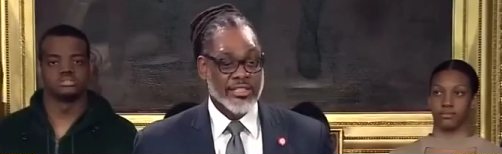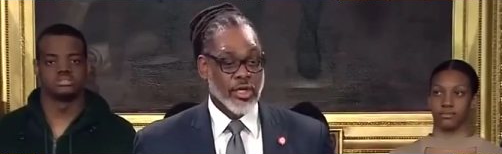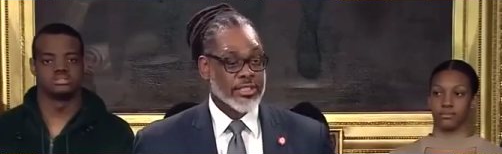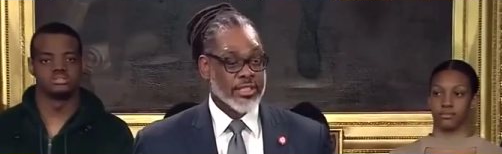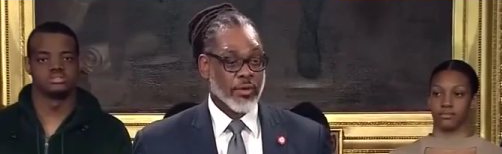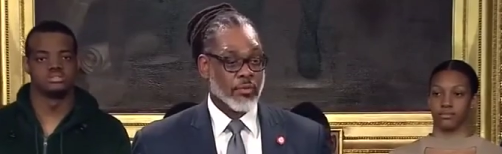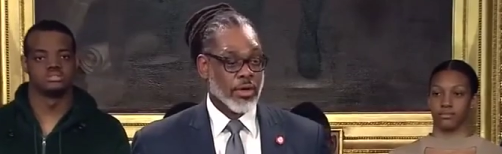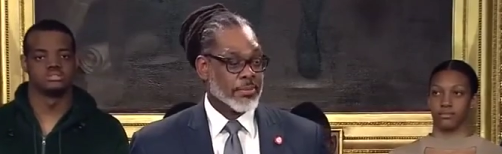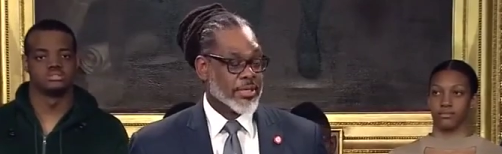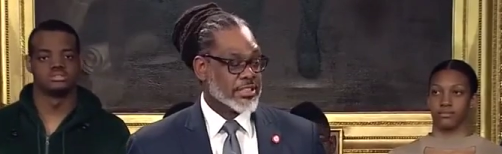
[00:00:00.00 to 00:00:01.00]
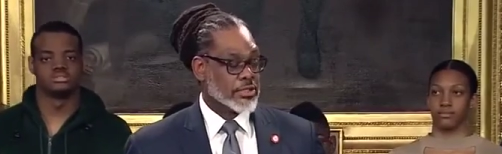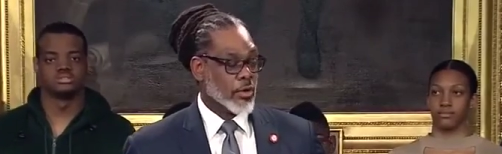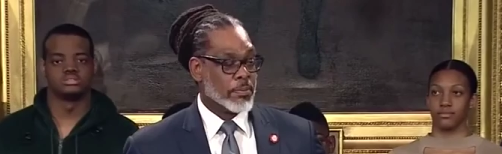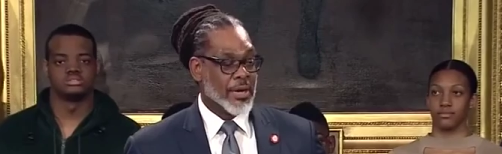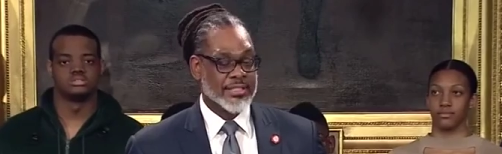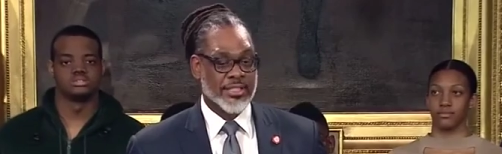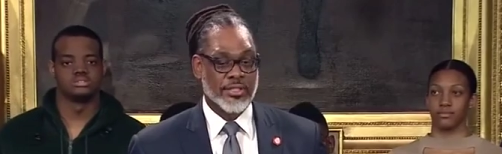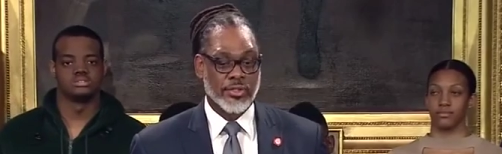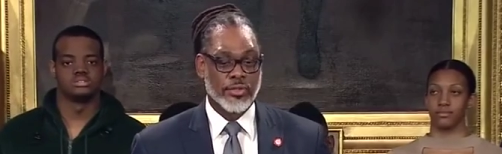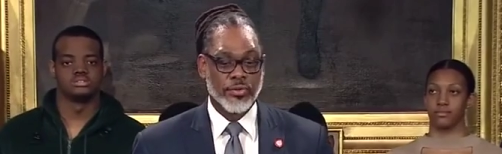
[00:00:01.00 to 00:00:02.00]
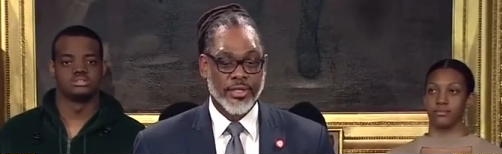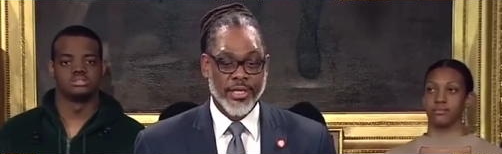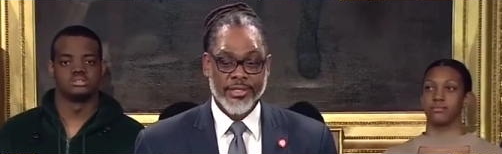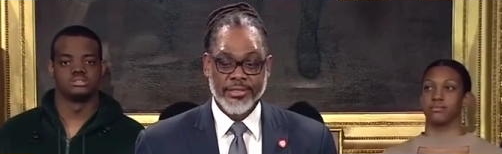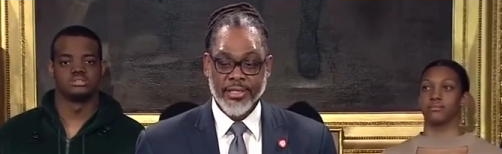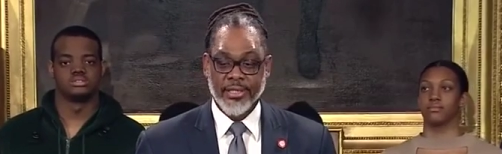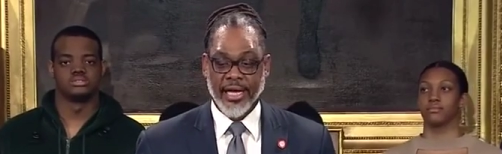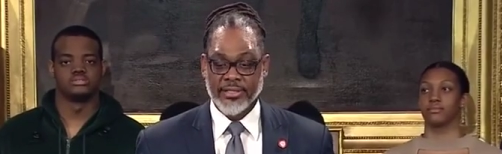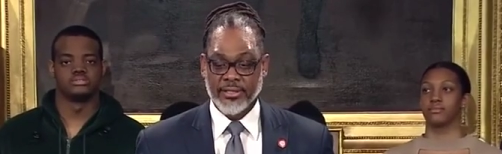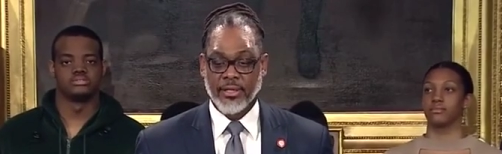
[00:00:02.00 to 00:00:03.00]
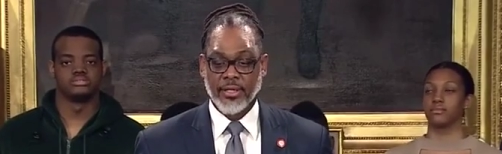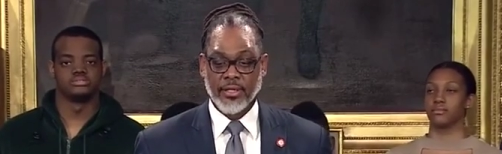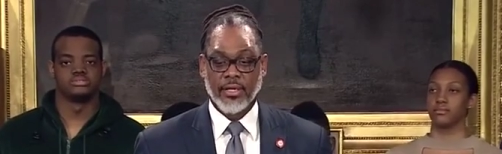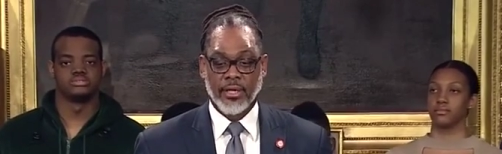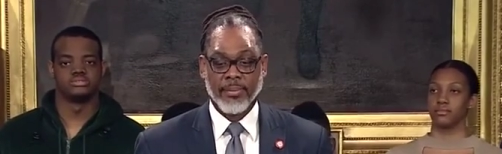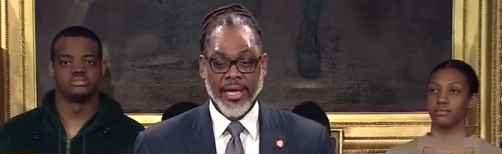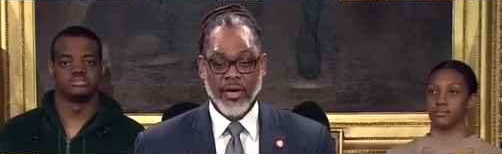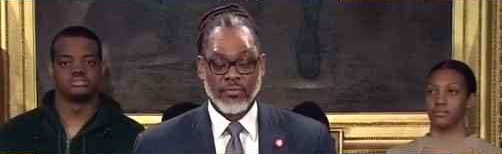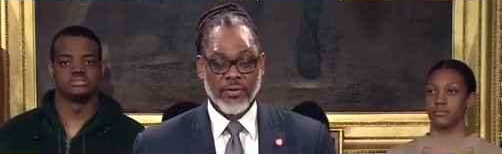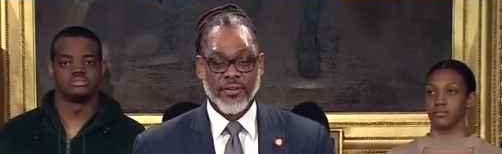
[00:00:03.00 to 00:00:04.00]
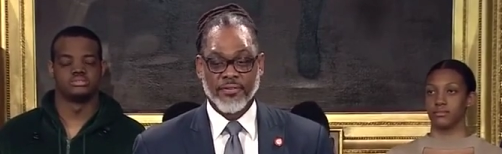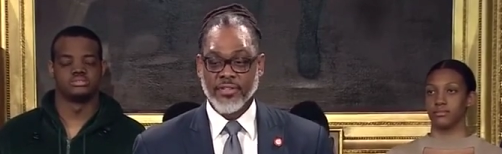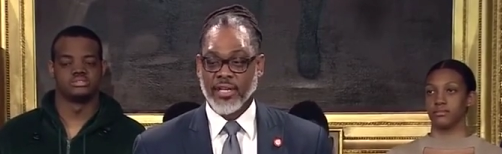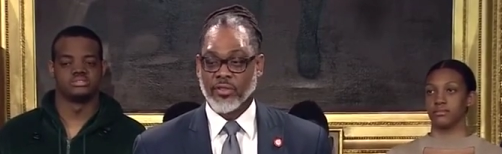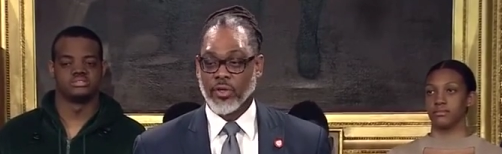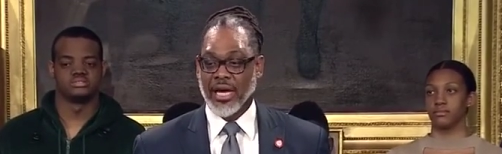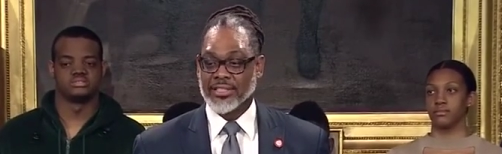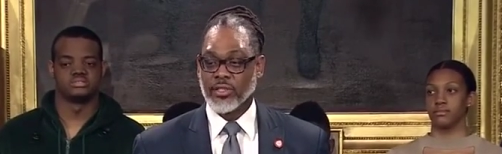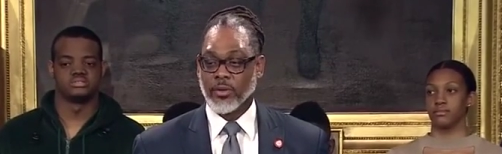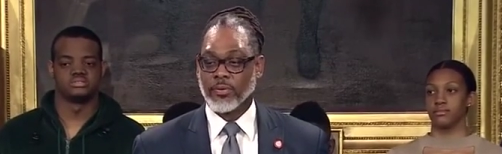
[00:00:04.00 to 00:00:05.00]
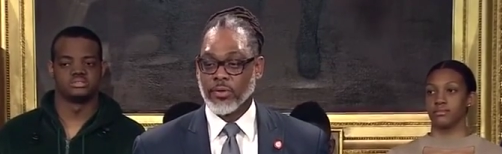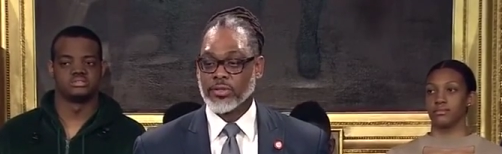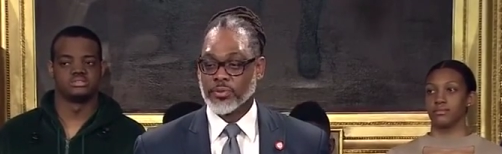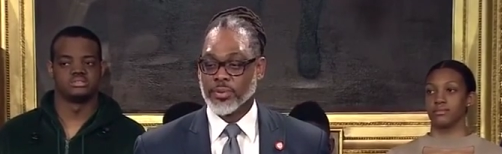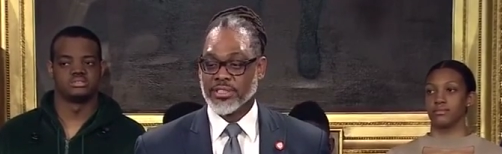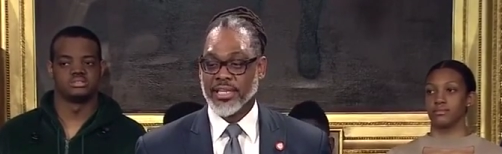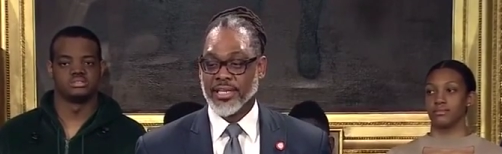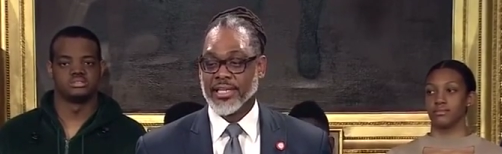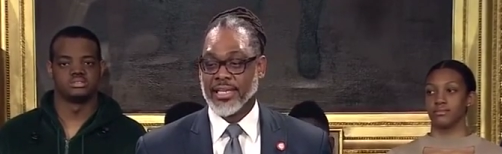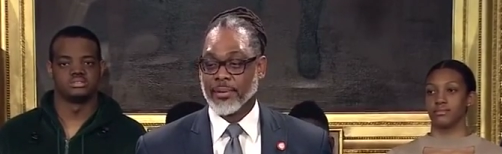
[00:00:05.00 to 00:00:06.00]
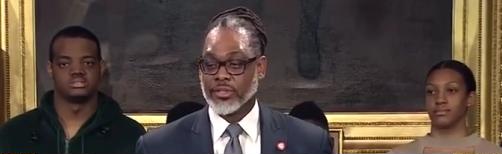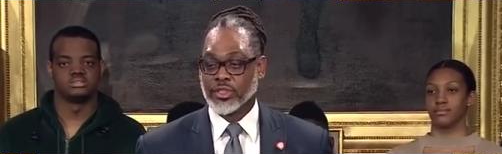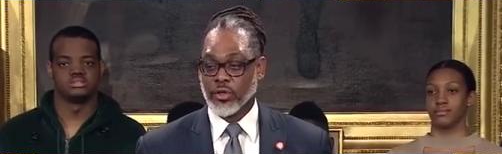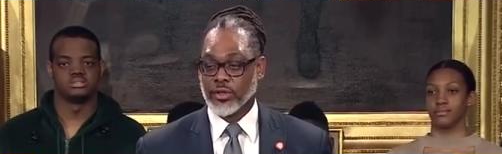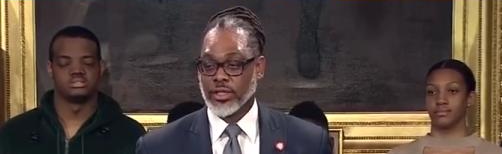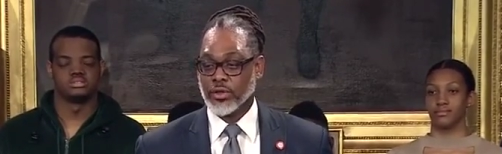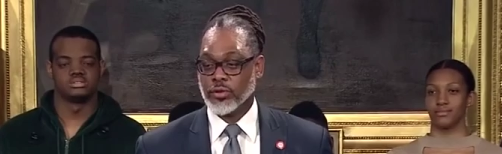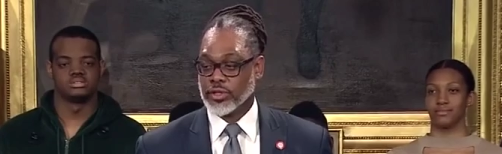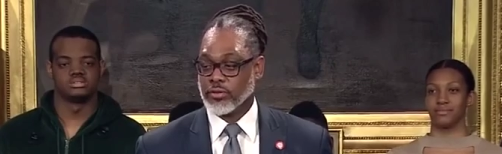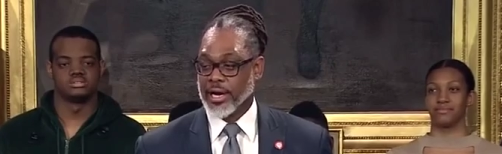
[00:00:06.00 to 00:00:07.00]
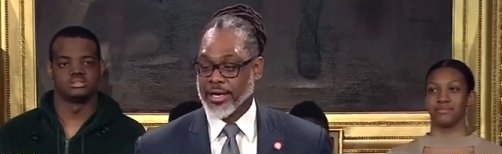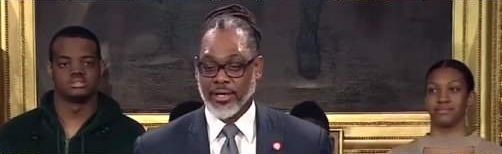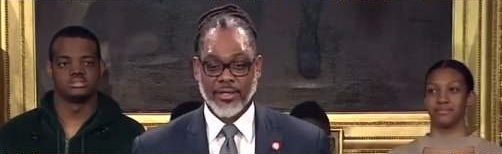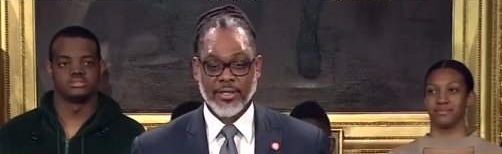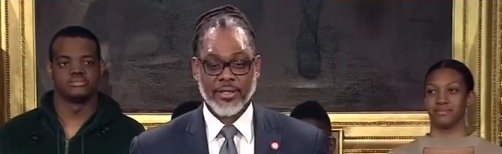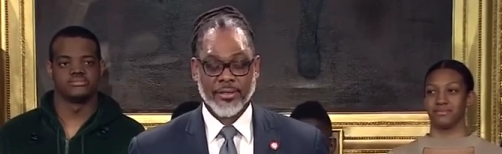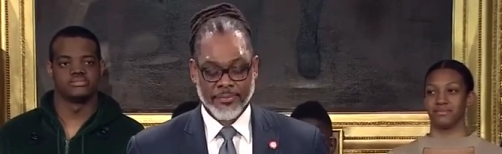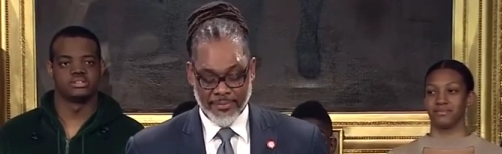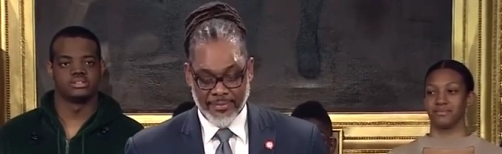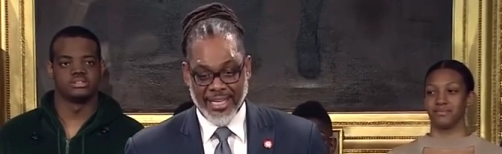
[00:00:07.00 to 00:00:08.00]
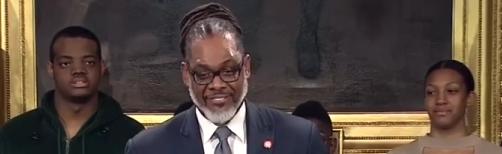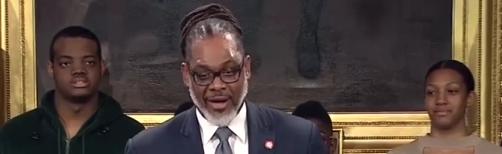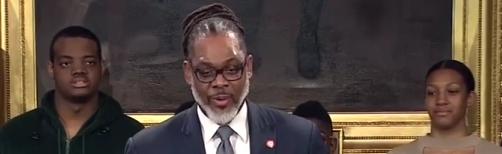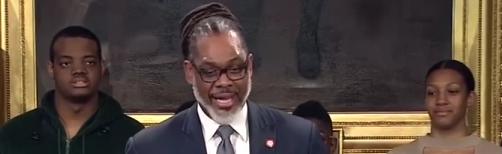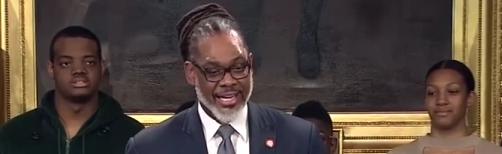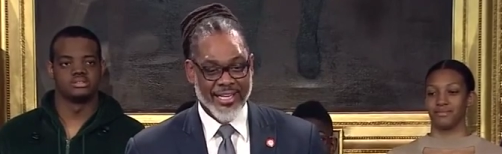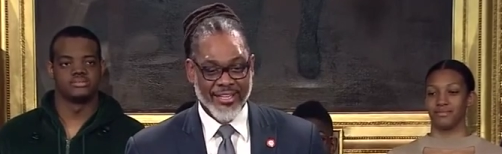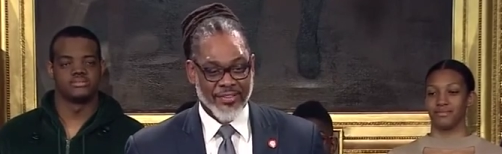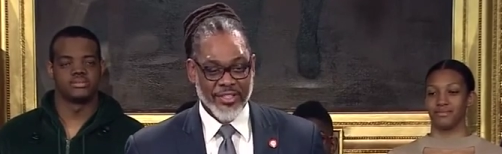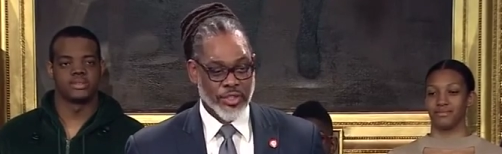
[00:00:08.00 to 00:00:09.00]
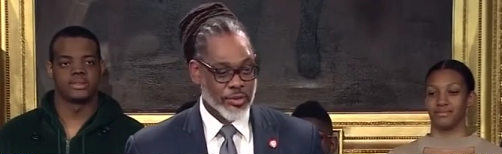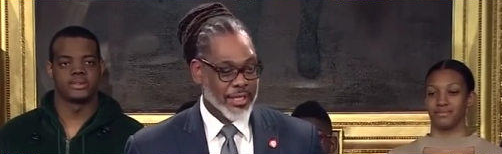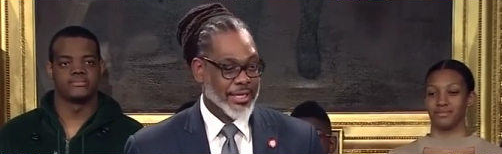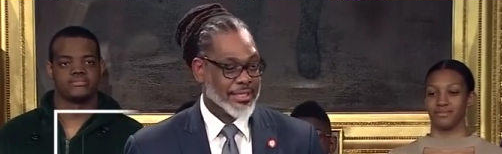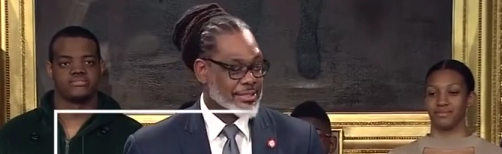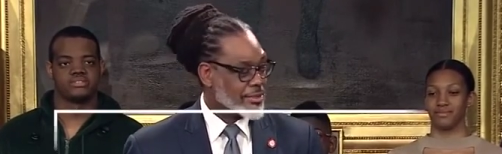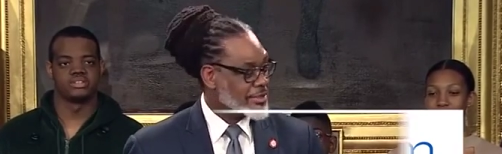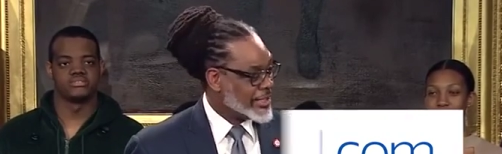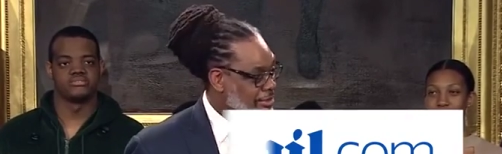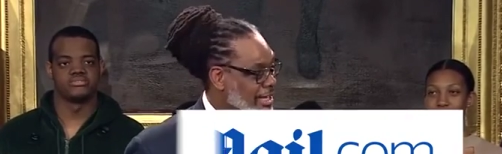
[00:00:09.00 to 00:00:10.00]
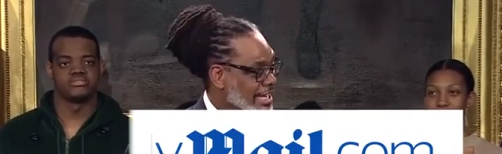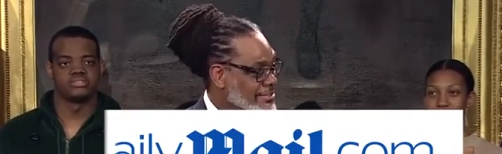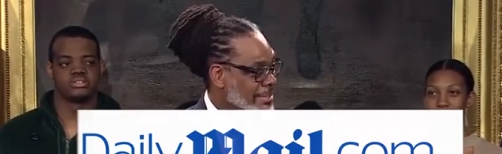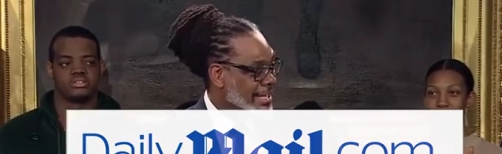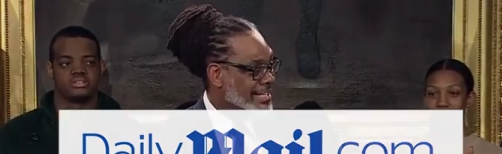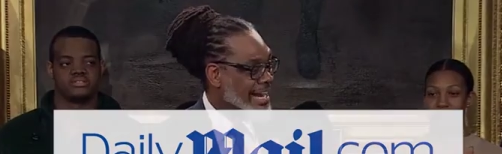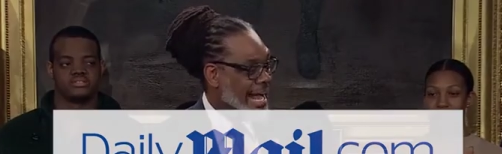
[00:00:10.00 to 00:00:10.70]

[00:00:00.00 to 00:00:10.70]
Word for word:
Speaker 1: started to get worried because this whole process took two years, and as a, a, man over 50, I thought osteoporosis was setting, and I would certainly lose the record if I waited another two years. So thank you guys for making it